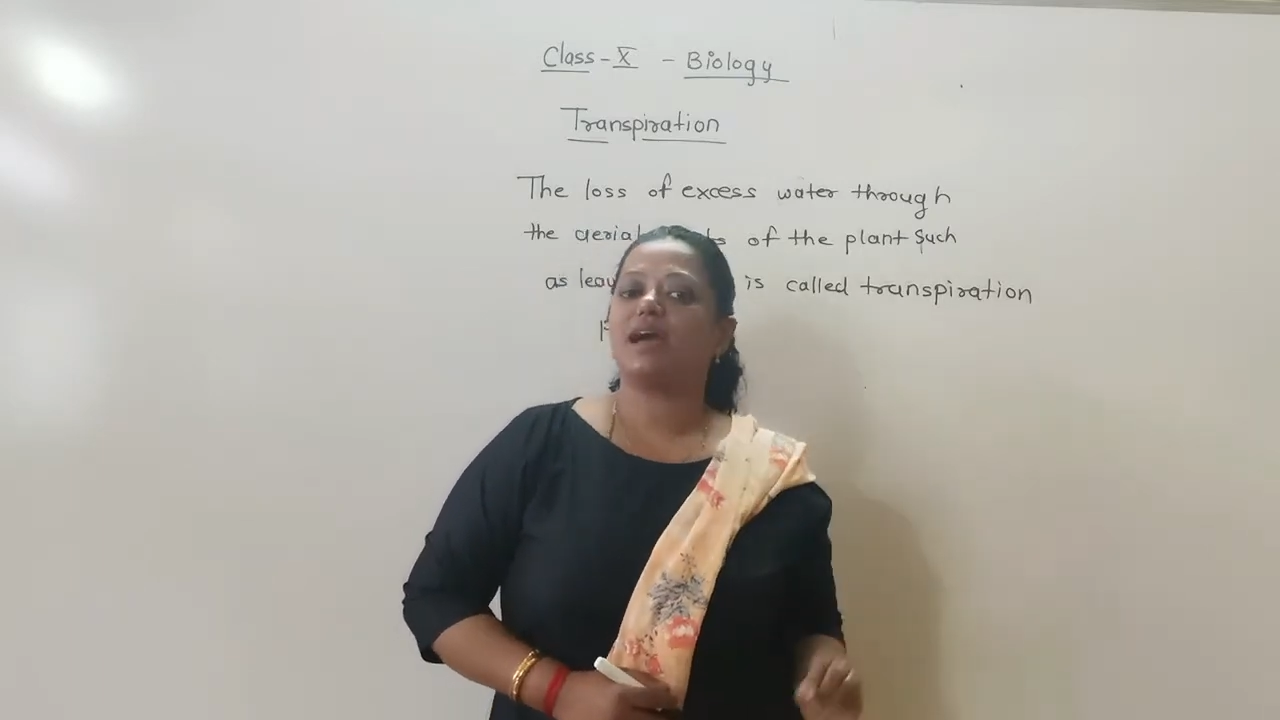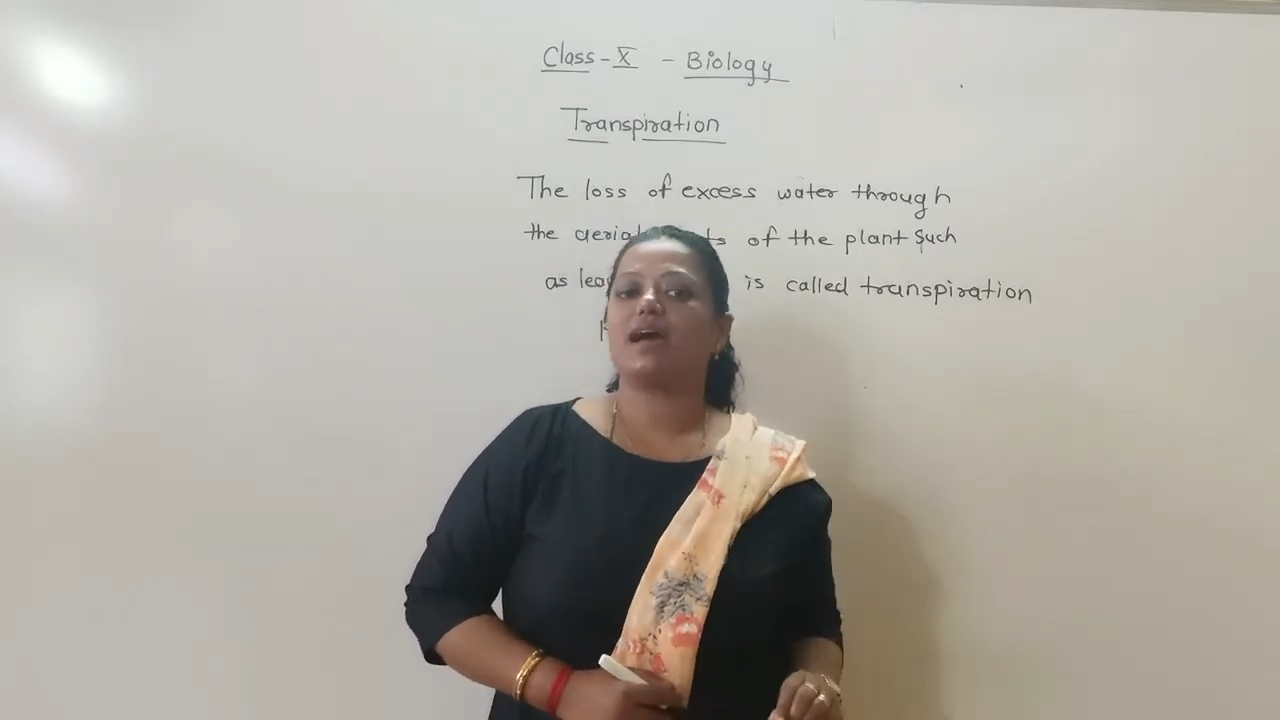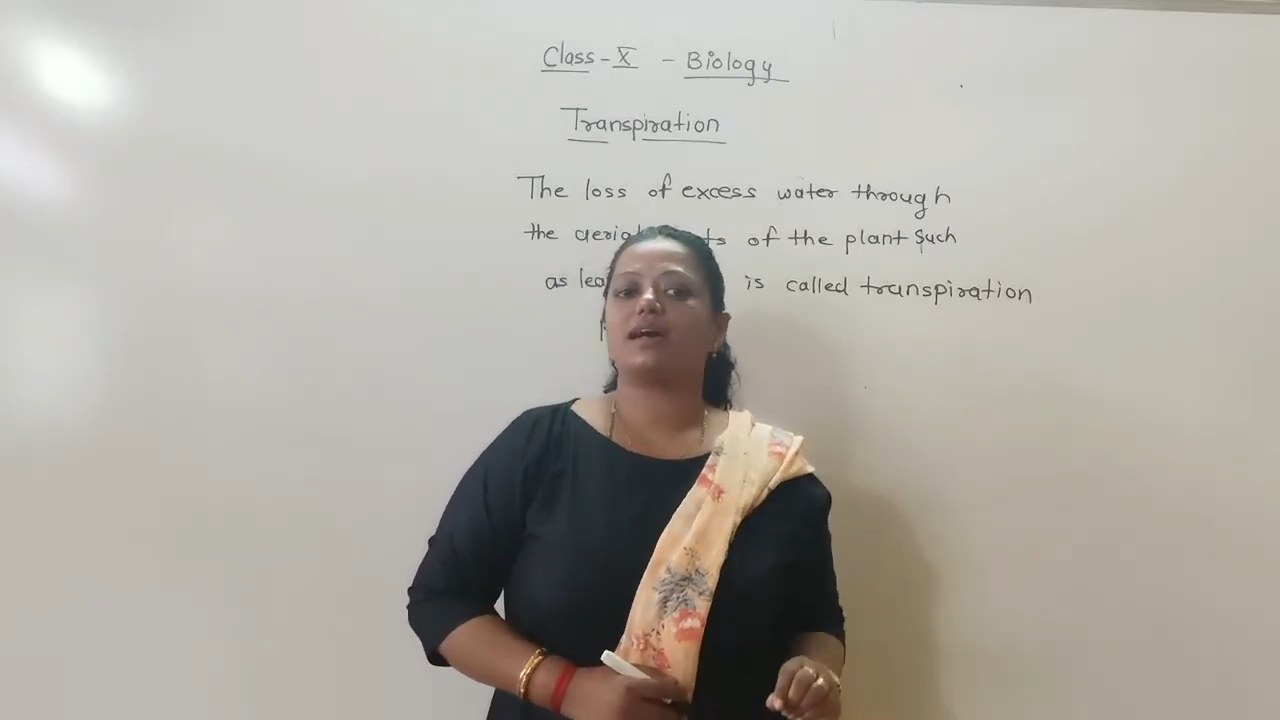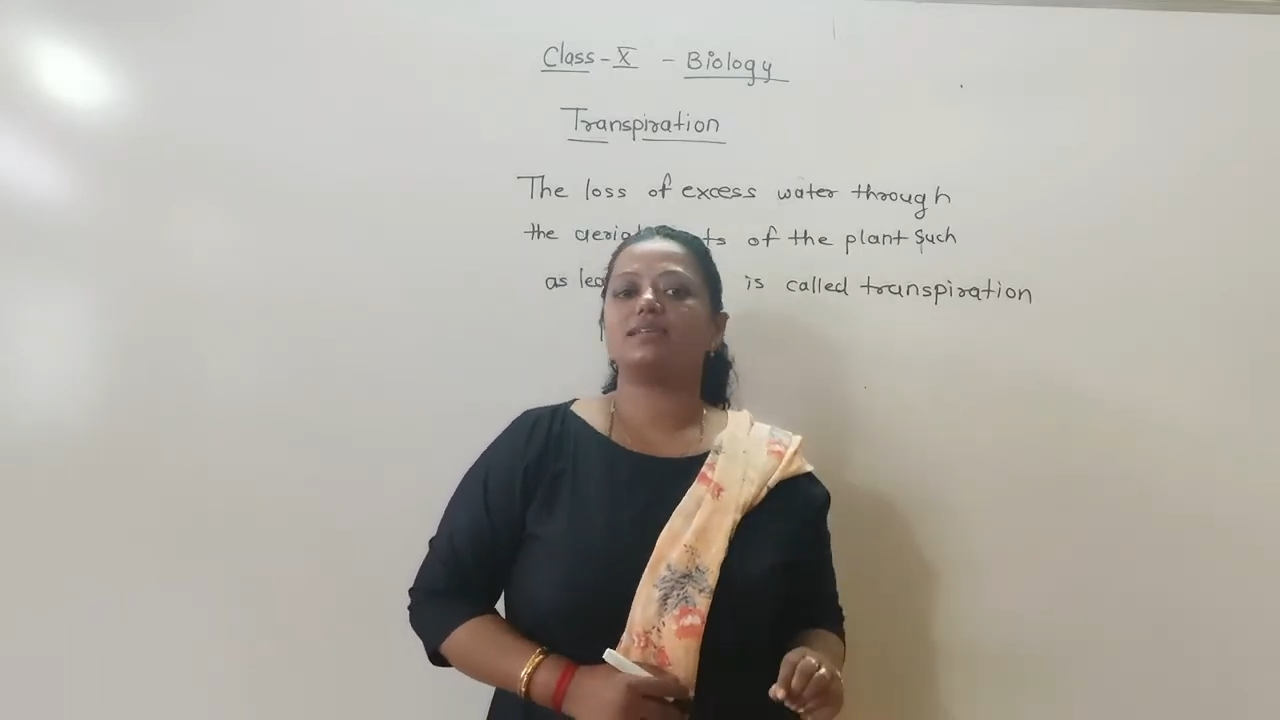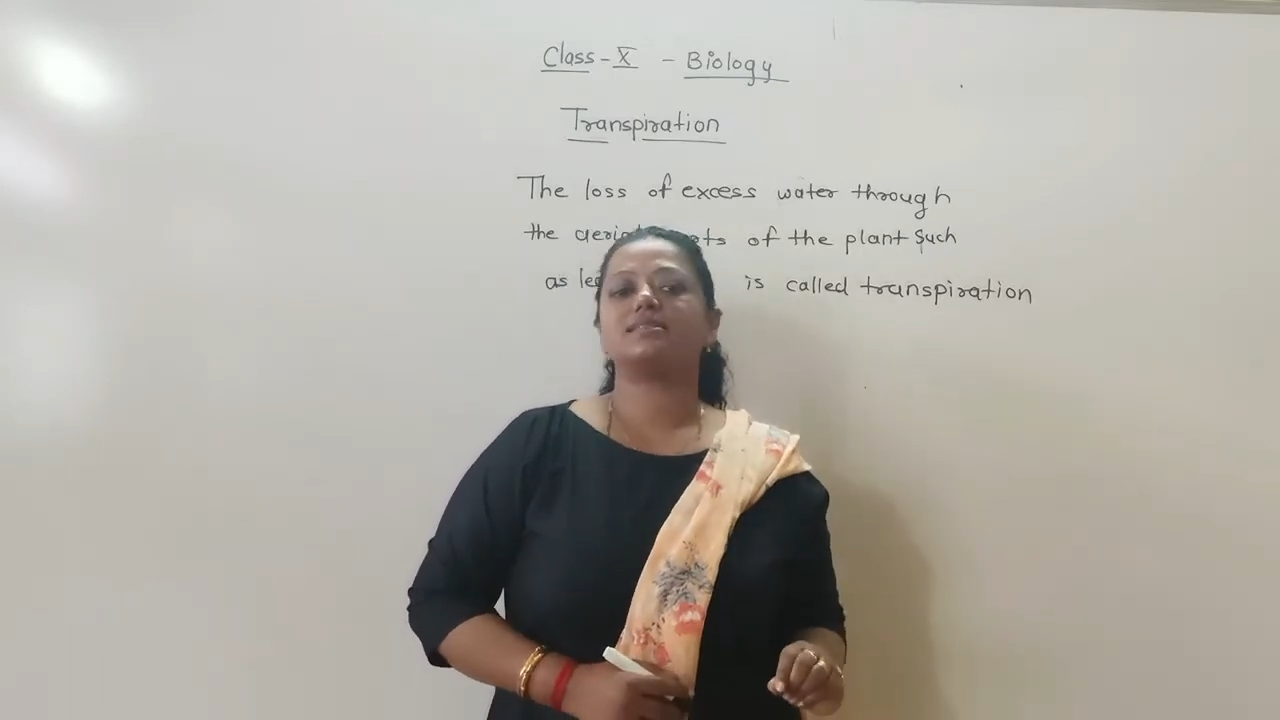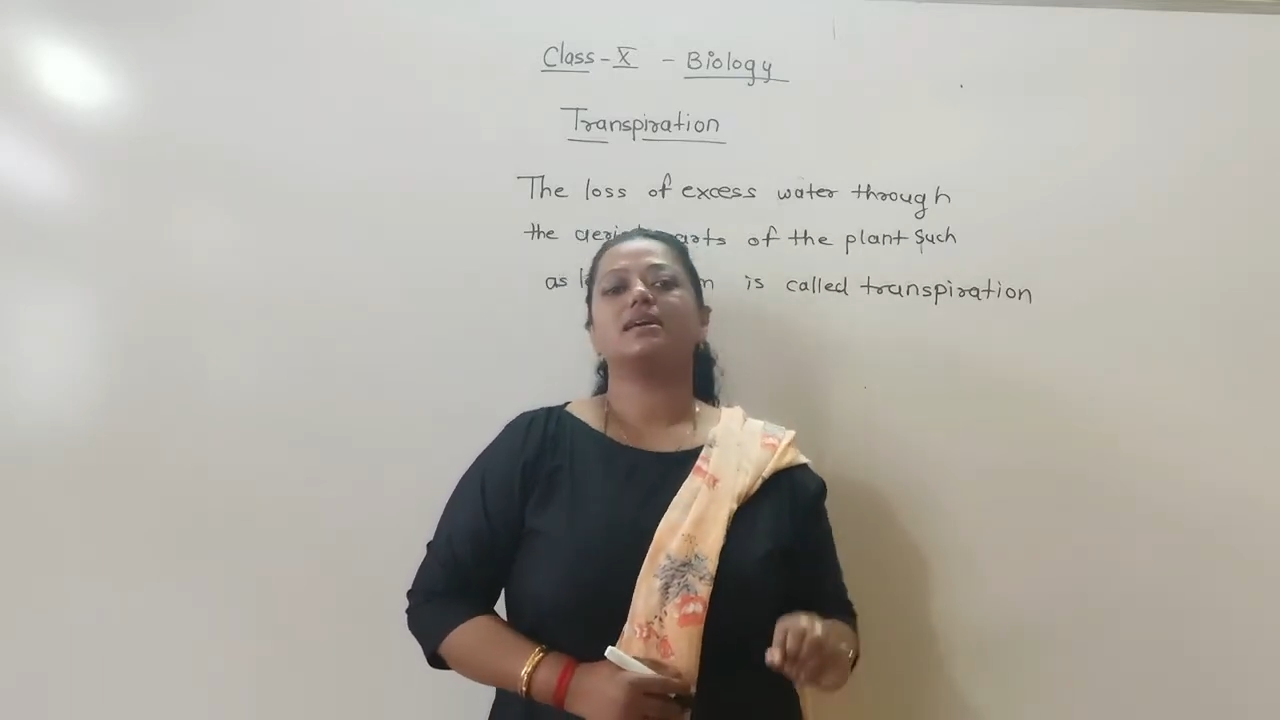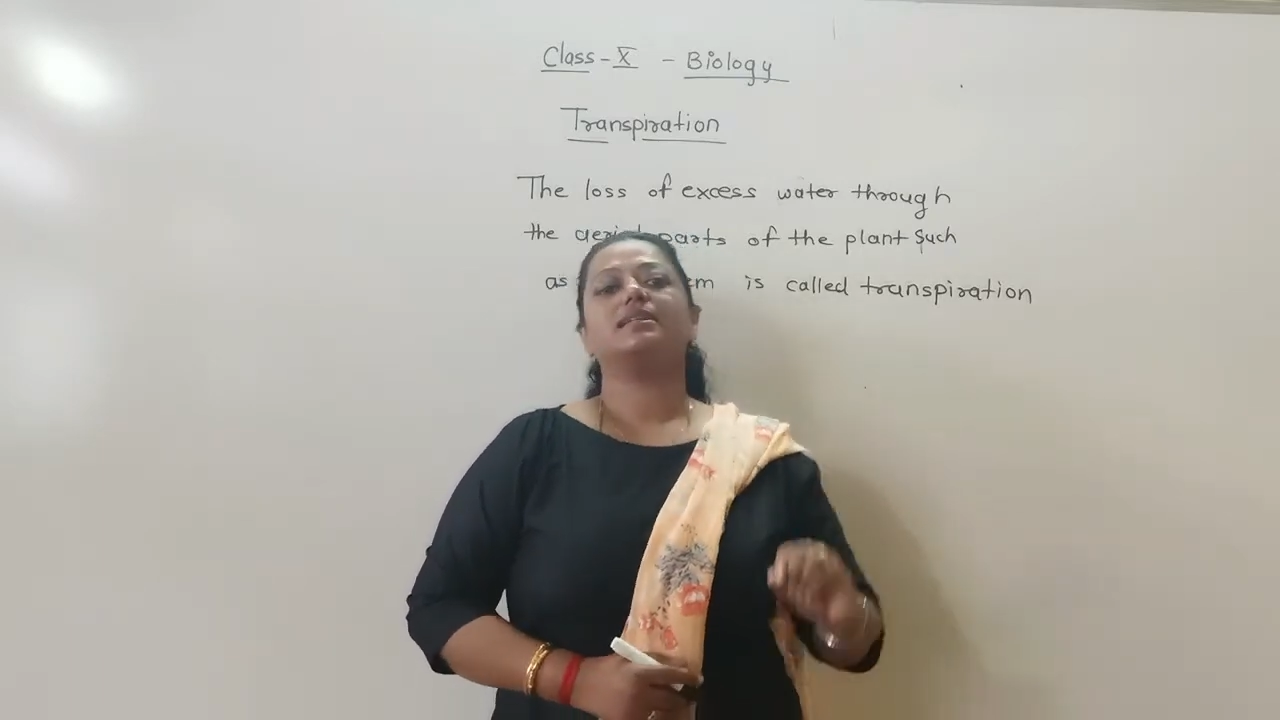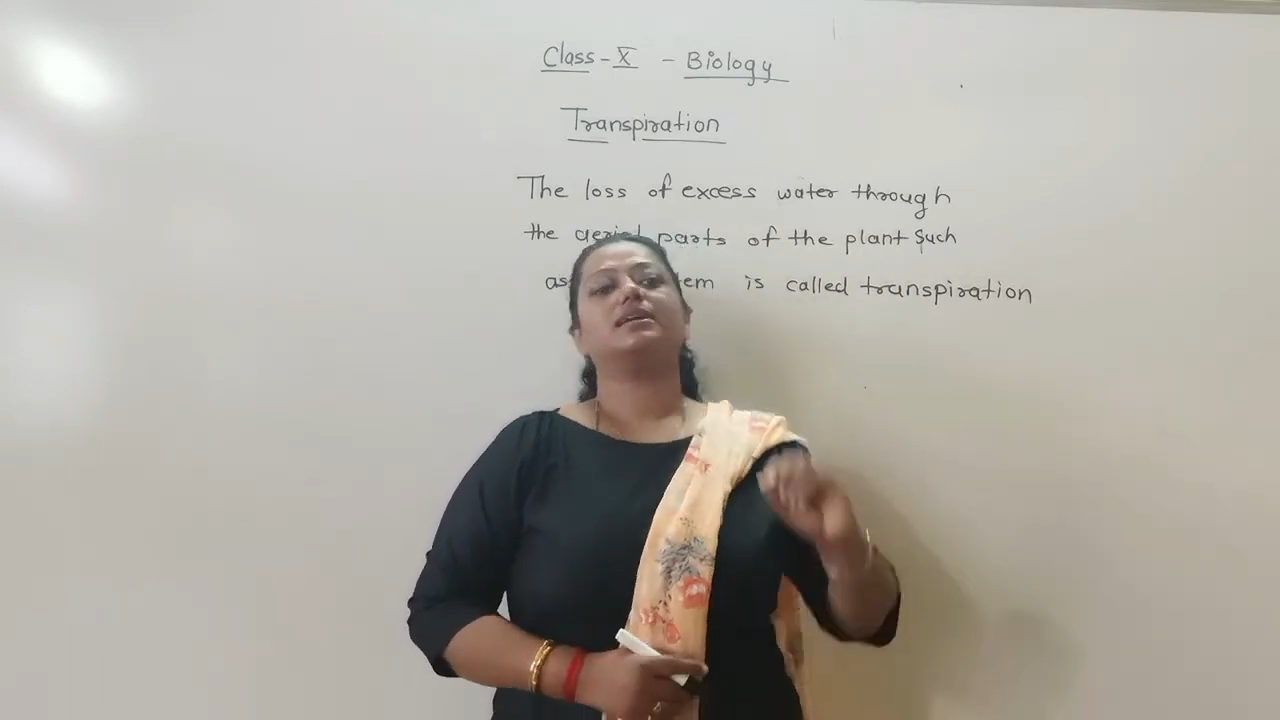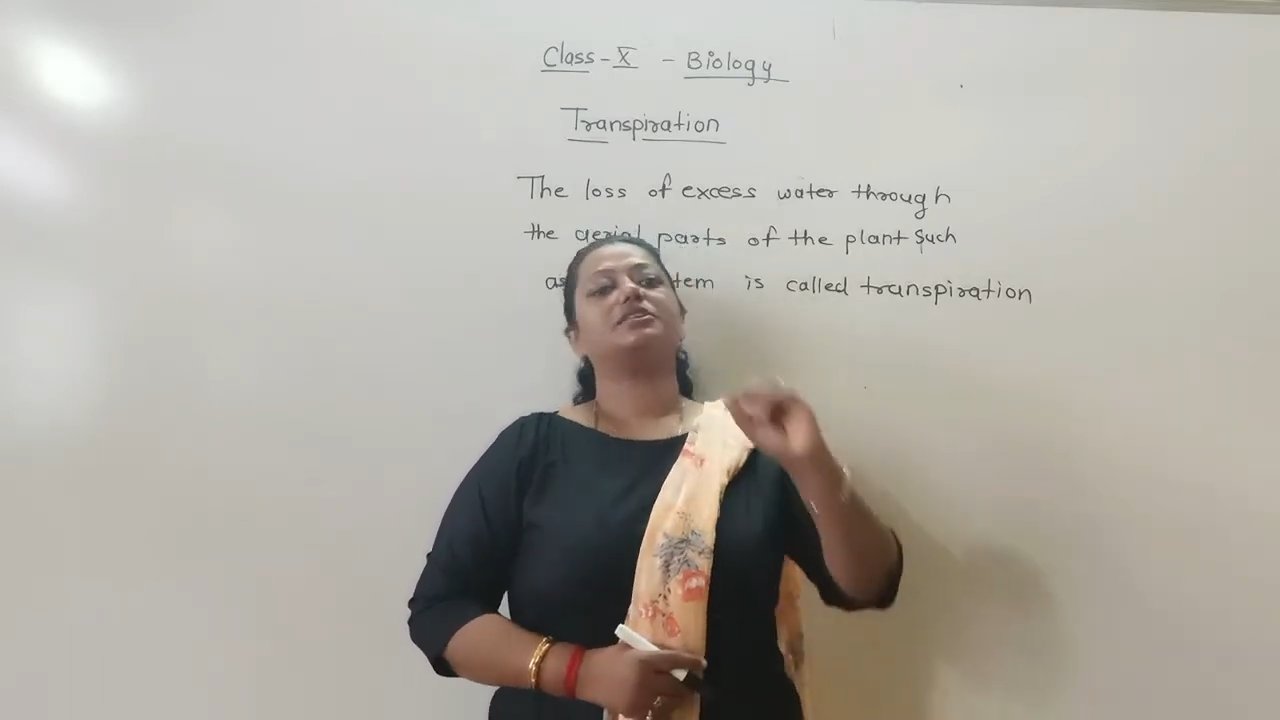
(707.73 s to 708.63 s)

as the